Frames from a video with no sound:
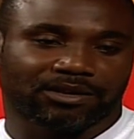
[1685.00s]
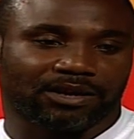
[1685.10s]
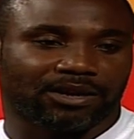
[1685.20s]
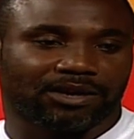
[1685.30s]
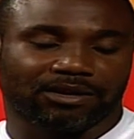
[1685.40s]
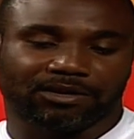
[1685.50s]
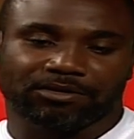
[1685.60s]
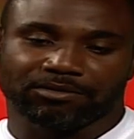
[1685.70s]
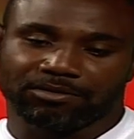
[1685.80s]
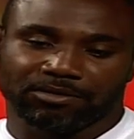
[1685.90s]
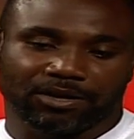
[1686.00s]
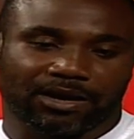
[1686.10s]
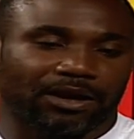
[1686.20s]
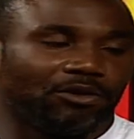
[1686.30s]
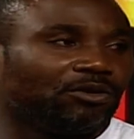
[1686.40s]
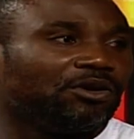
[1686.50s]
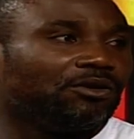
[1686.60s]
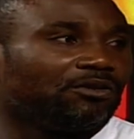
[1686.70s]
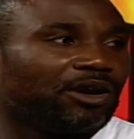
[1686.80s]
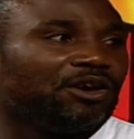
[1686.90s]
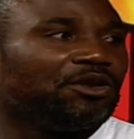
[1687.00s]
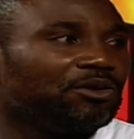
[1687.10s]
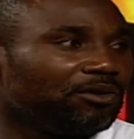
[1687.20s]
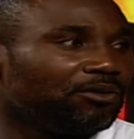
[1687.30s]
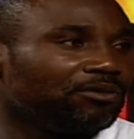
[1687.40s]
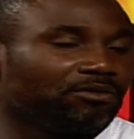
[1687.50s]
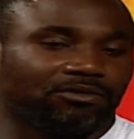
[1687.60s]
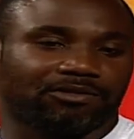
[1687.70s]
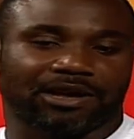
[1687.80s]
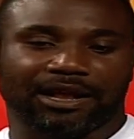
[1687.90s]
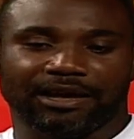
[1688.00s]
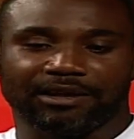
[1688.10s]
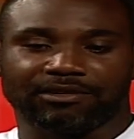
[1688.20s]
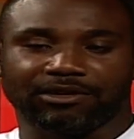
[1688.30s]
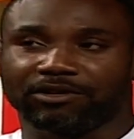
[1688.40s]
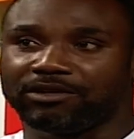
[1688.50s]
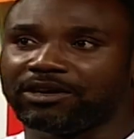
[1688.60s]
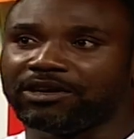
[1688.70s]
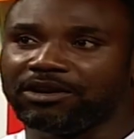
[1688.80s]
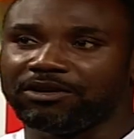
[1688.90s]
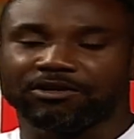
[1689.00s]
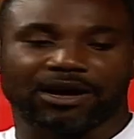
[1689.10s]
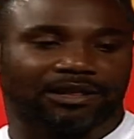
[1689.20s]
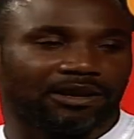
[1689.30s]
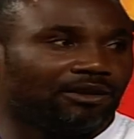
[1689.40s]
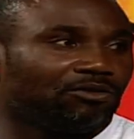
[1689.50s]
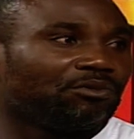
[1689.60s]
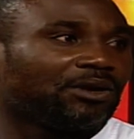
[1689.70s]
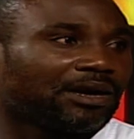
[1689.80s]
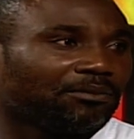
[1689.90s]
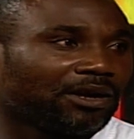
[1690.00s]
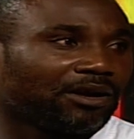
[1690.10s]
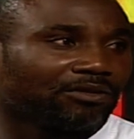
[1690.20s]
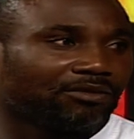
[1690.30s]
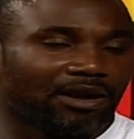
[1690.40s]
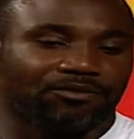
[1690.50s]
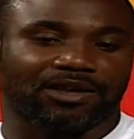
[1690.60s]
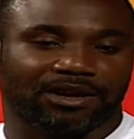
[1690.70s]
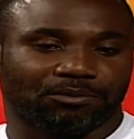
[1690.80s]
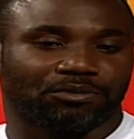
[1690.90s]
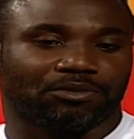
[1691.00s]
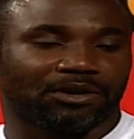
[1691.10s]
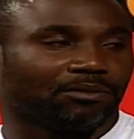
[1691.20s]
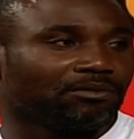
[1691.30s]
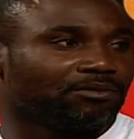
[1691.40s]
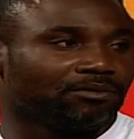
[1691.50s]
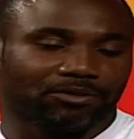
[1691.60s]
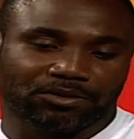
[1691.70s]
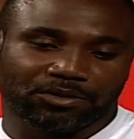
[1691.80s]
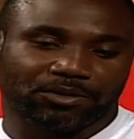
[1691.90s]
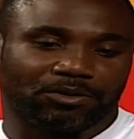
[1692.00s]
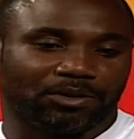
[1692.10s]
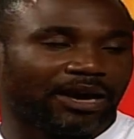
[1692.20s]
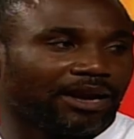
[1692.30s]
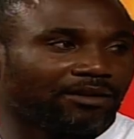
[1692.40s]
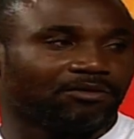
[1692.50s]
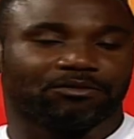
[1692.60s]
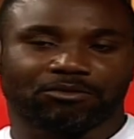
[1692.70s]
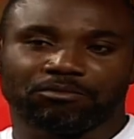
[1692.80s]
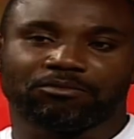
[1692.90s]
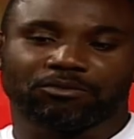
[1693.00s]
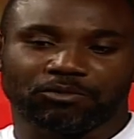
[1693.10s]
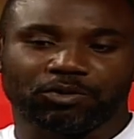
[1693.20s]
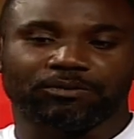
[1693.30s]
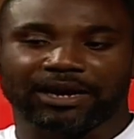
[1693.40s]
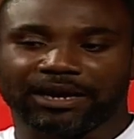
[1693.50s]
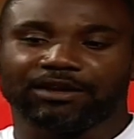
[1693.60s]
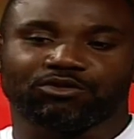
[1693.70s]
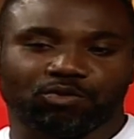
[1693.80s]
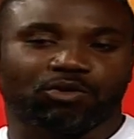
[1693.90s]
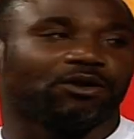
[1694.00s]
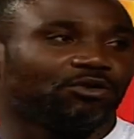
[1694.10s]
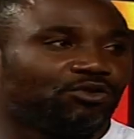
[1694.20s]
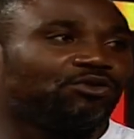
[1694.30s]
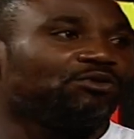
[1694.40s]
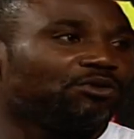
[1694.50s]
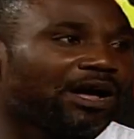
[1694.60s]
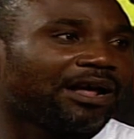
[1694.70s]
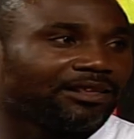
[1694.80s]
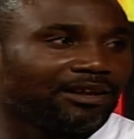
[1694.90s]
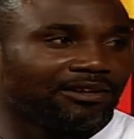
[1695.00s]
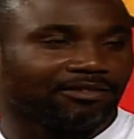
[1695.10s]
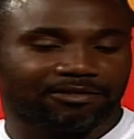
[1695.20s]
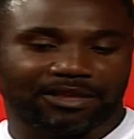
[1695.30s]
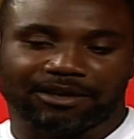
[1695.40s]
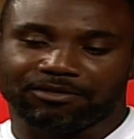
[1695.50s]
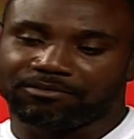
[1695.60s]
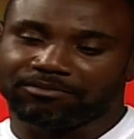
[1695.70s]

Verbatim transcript: And uh, I know a new talent or a new athlete will be coming out after the program will end we might get one or two athletes that